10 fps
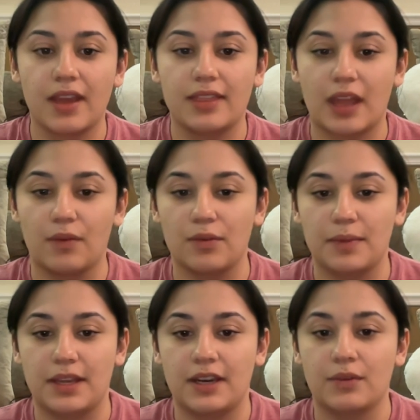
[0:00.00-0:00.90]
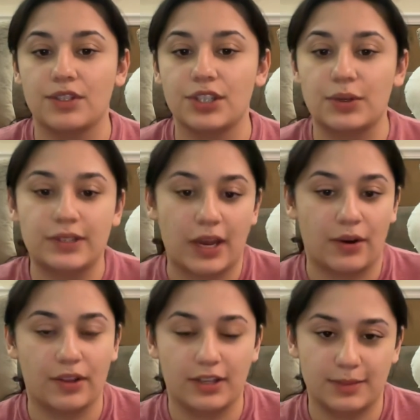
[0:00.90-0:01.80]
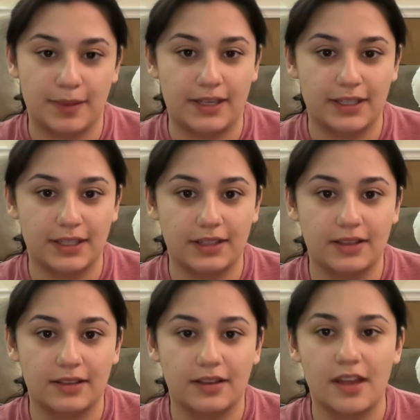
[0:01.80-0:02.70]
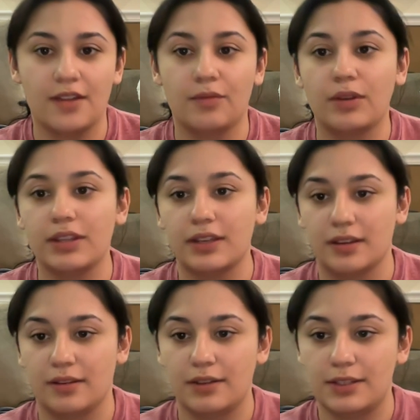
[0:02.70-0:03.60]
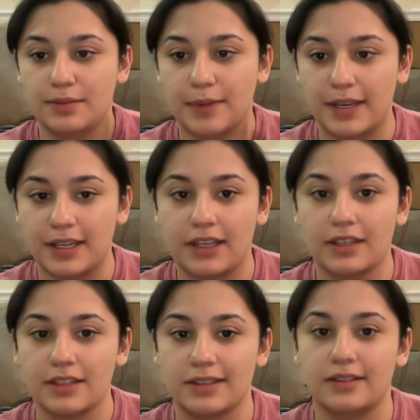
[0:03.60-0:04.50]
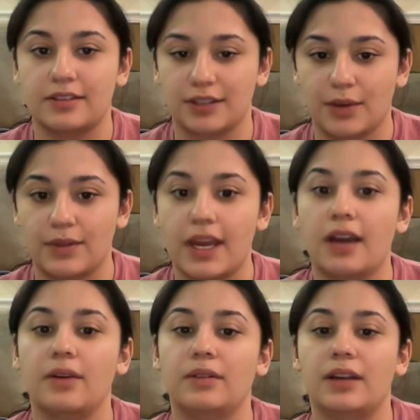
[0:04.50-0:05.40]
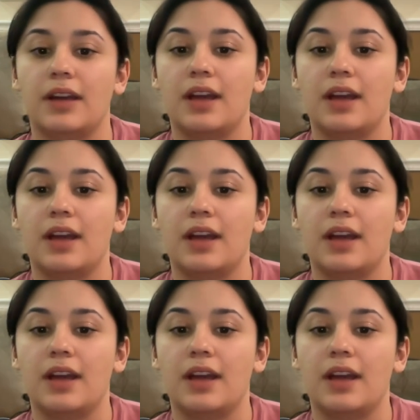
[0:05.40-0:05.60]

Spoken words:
that will mean it will slow down on the spending. And when the spending is slowed down,